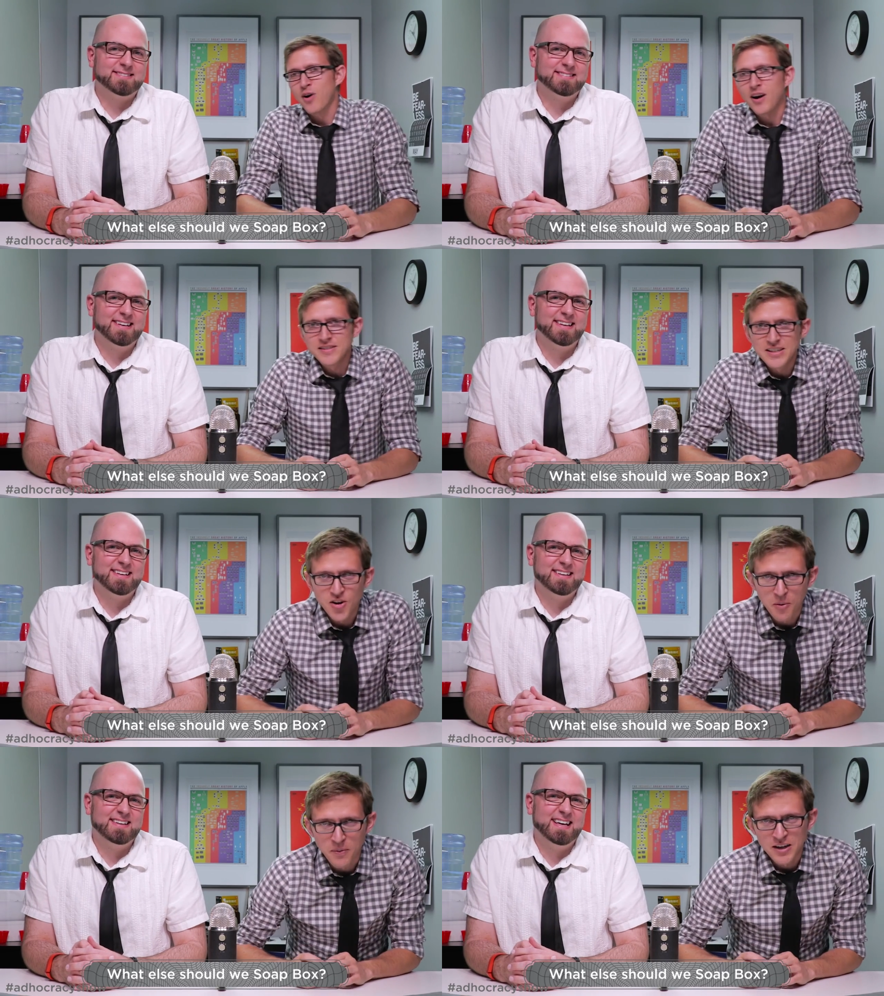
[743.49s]
Speaker 1: proxy
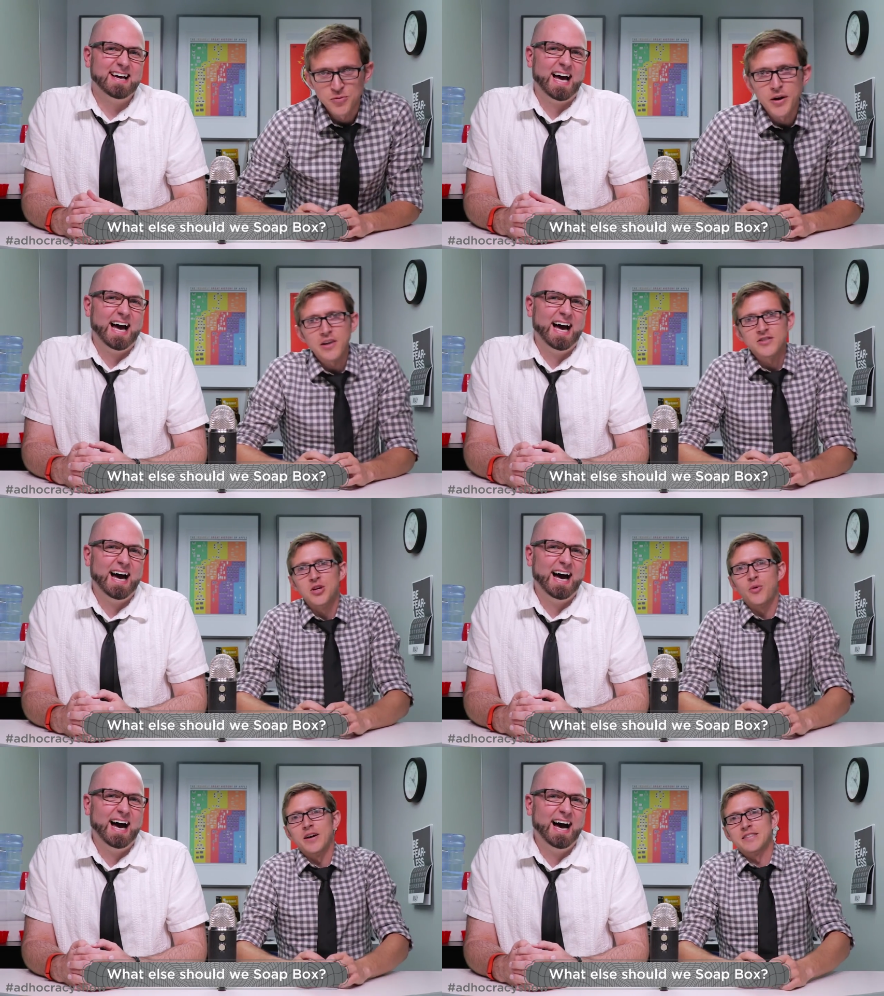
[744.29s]
soapbox what else do
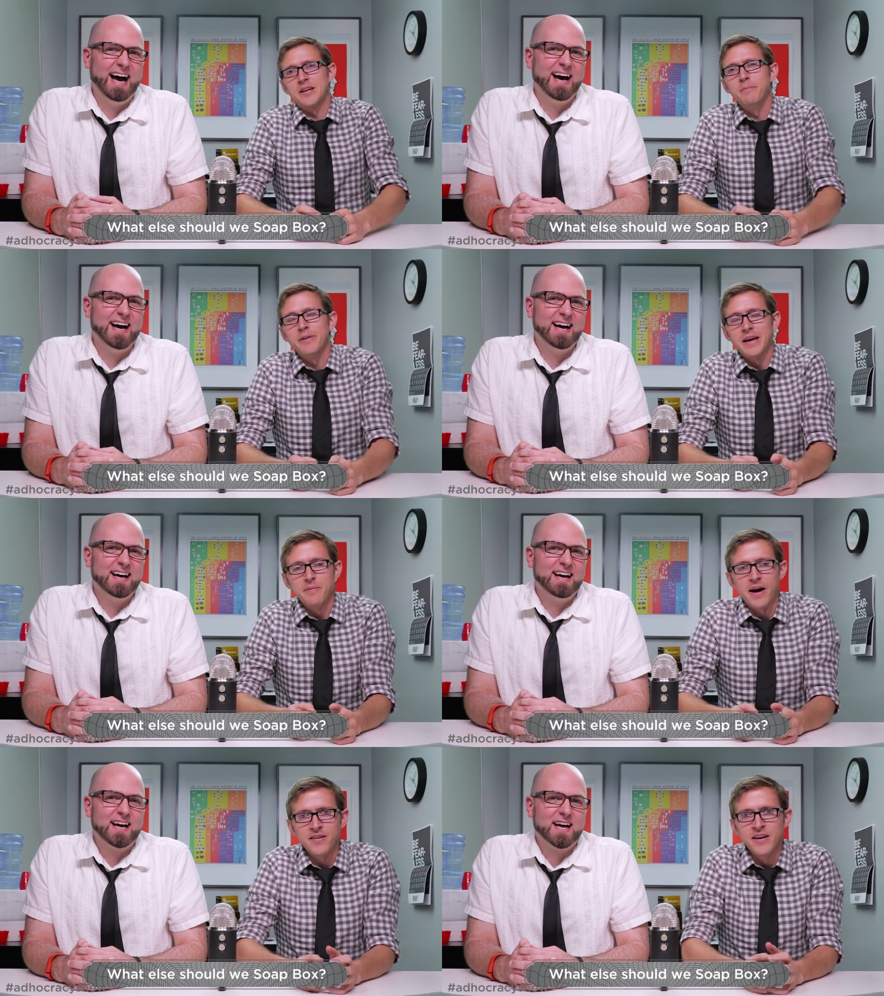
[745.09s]
you want us to complain
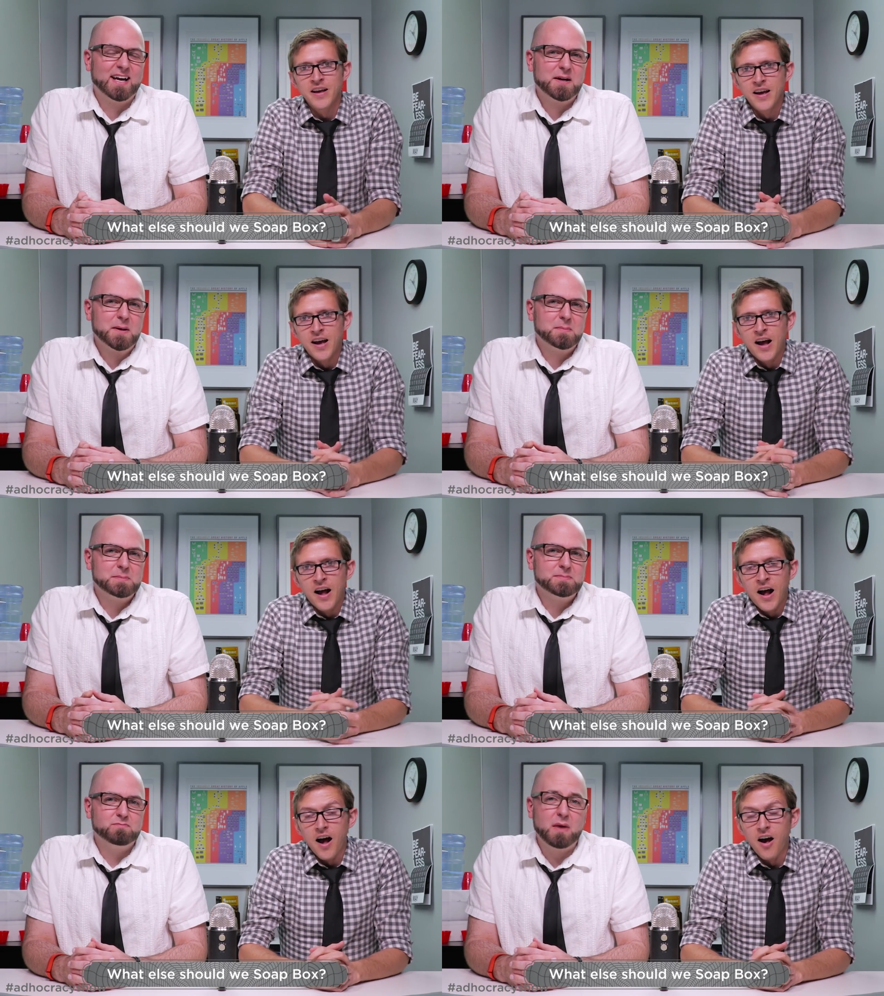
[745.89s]
about
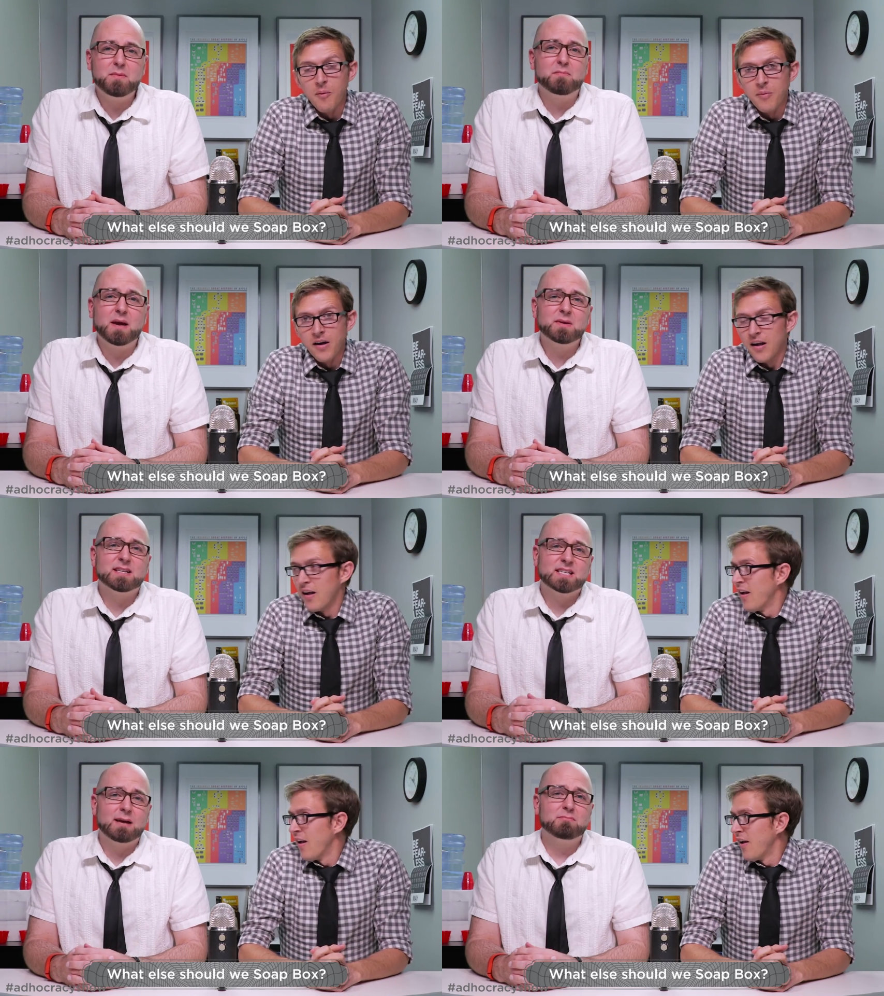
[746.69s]
um, maybe,
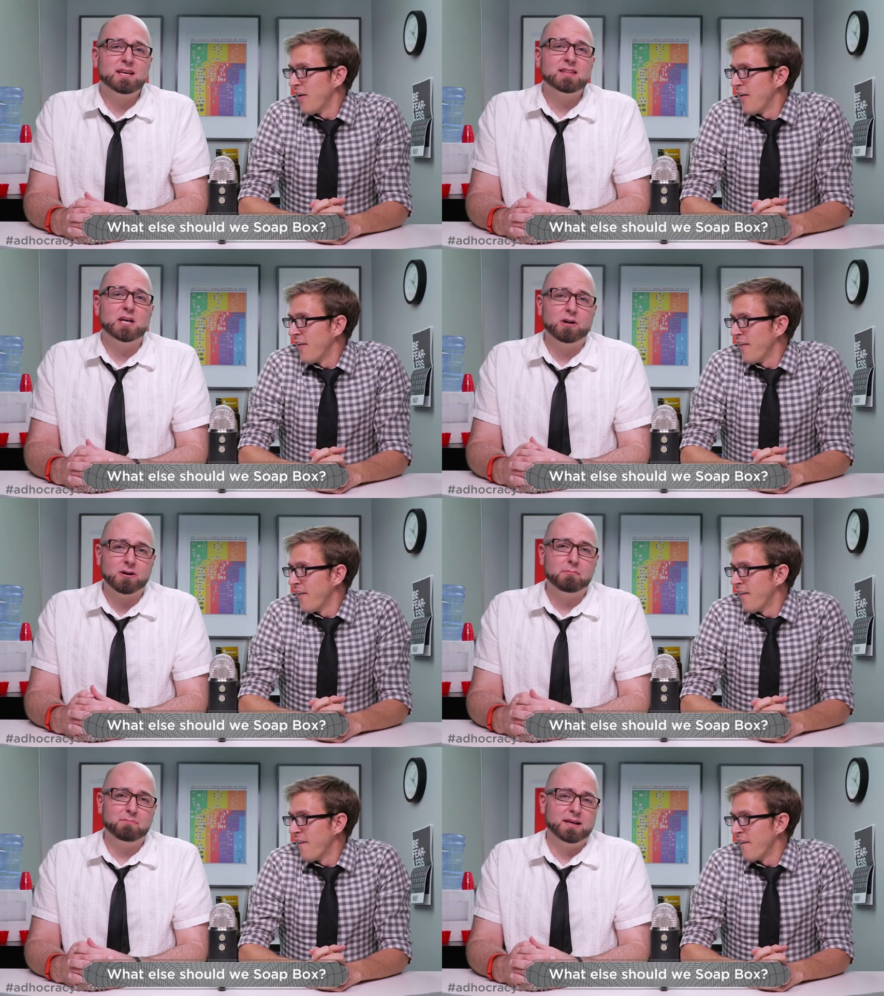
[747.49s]
the same thing that you're
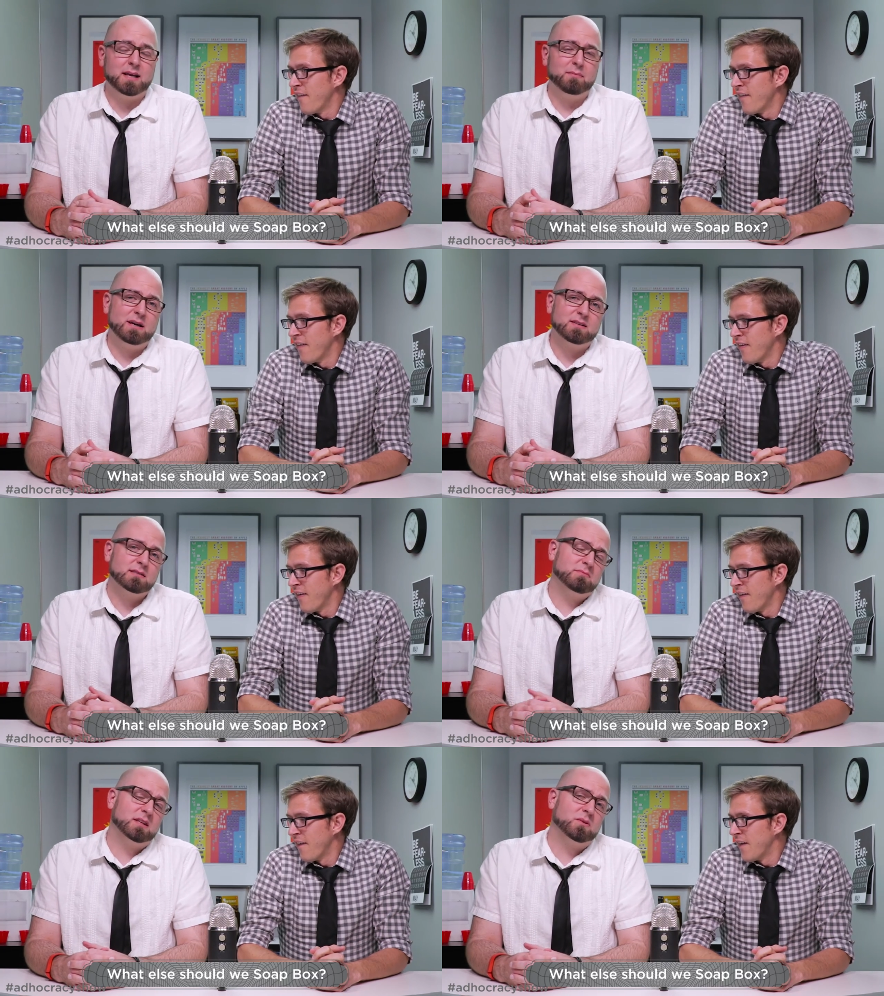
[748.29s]
complaining about is
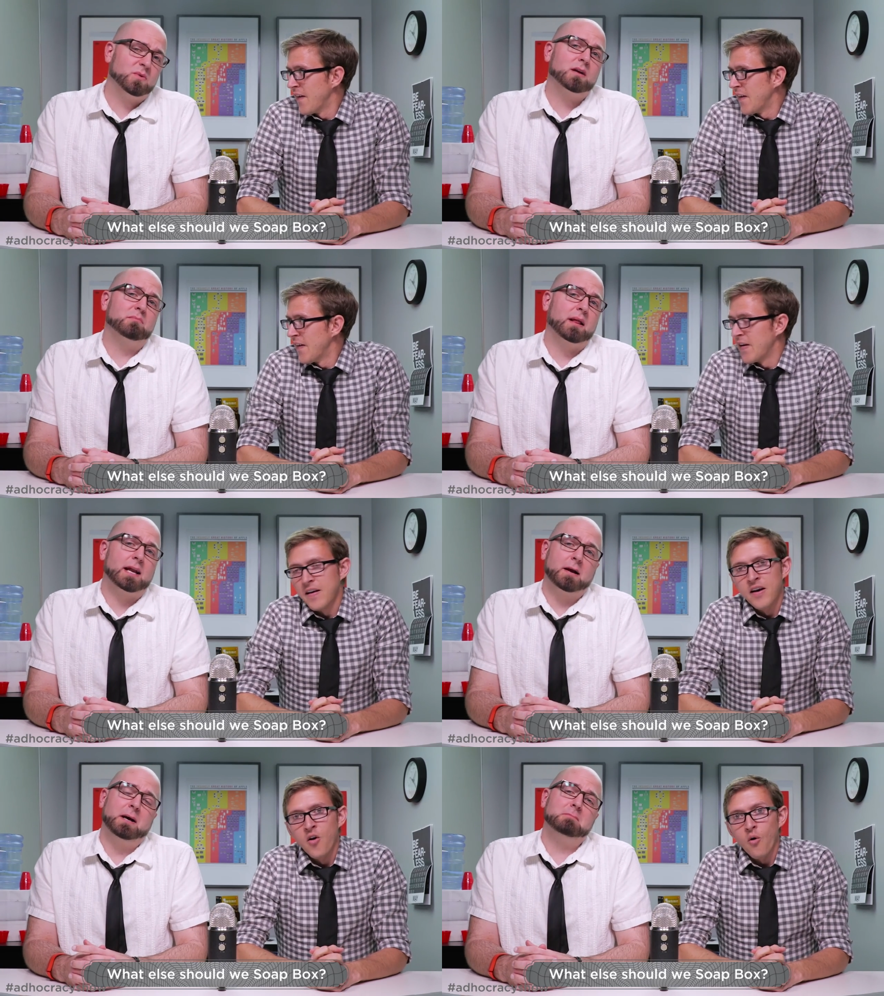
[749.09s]
something that we're
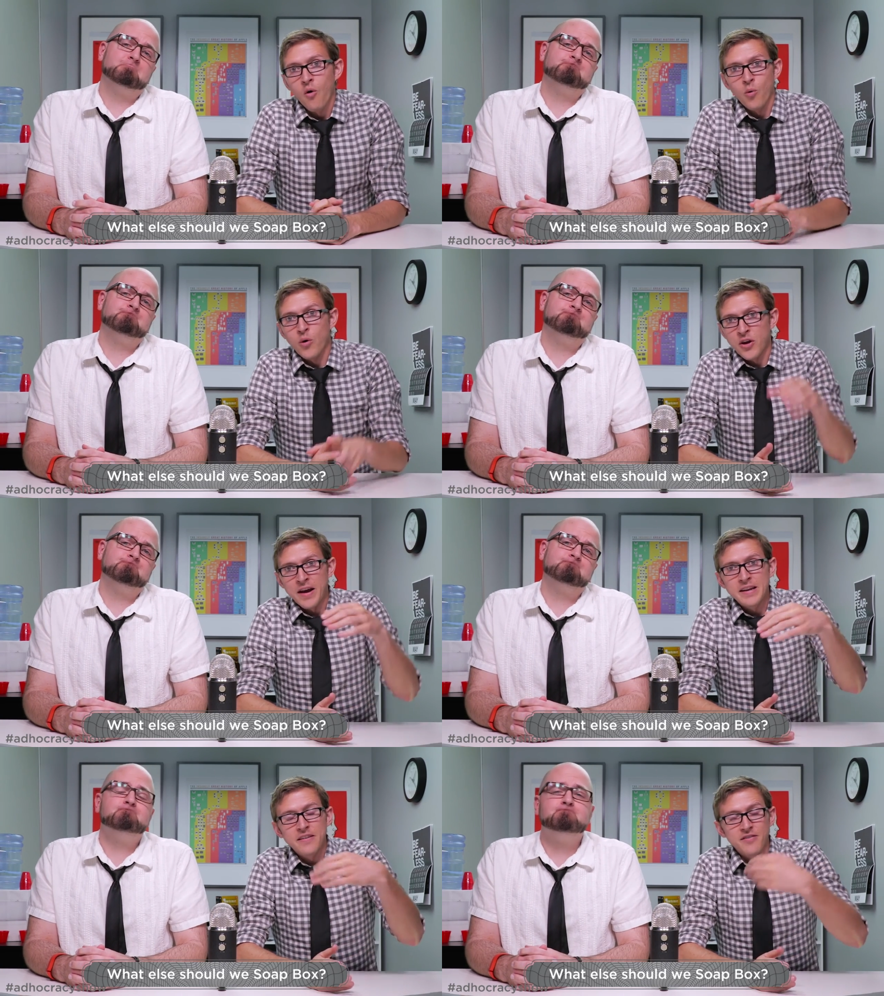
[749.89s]
Speaker 2: complaining about.
Speaker 1: Or were there
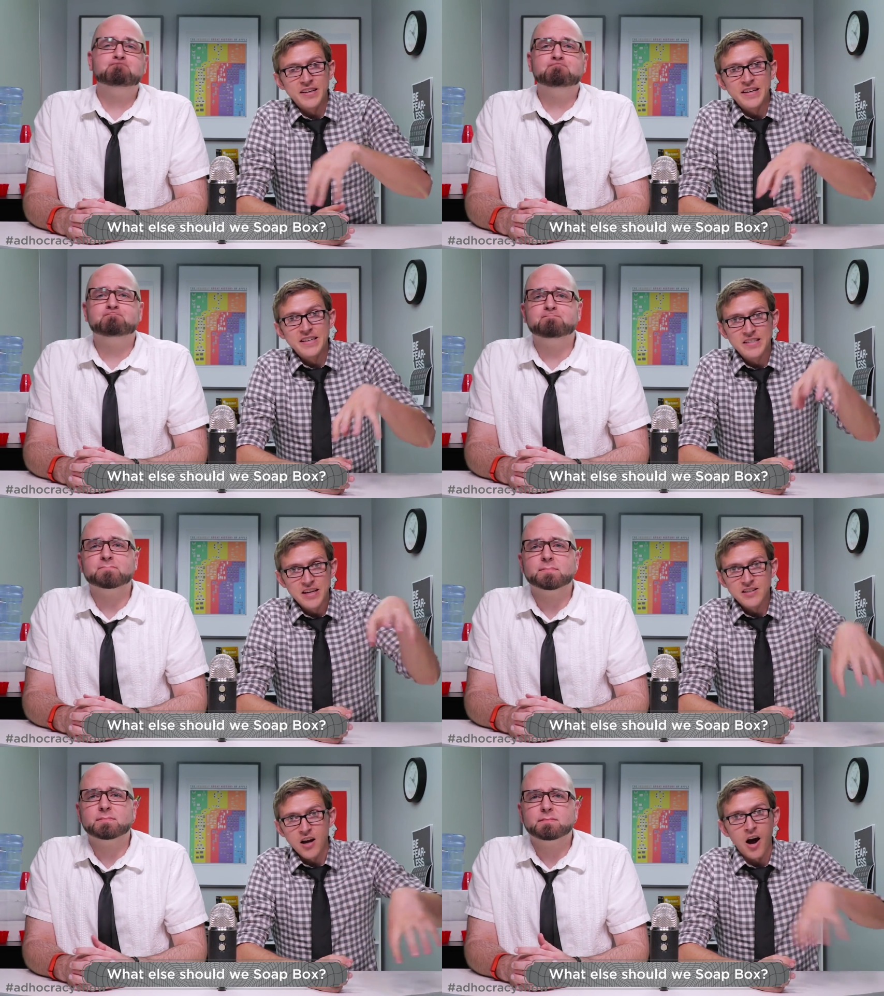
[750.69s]
any of these
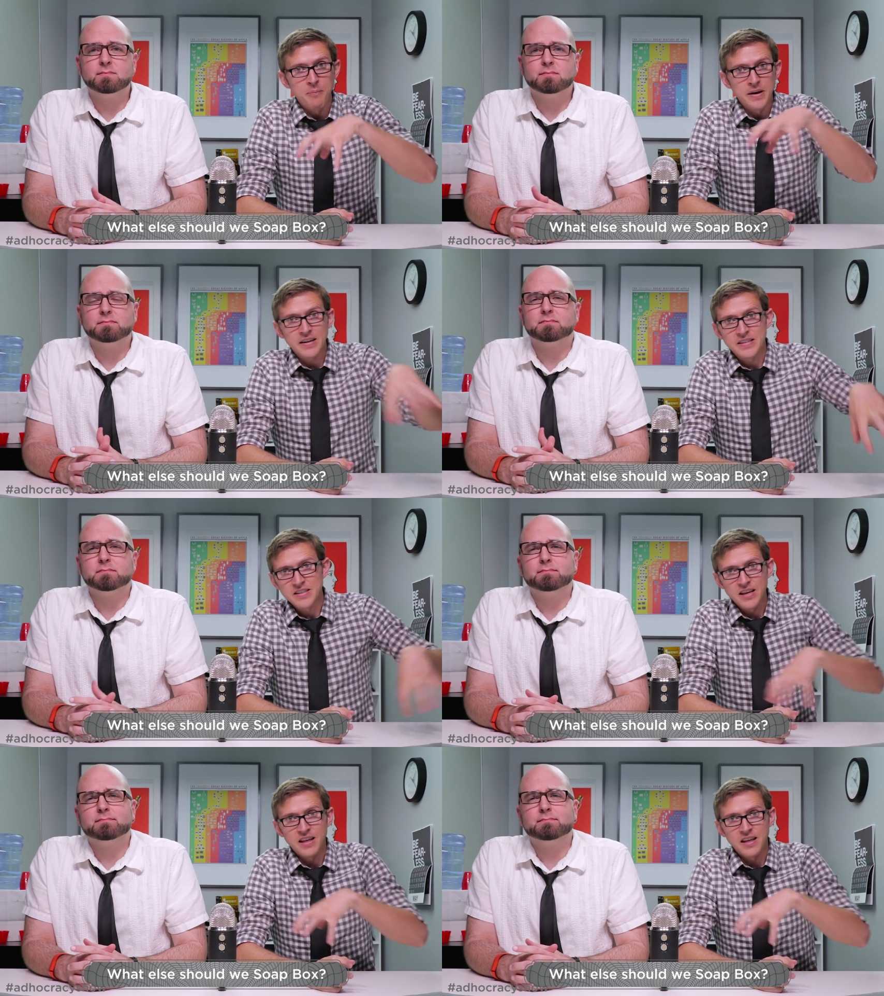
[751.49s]
topics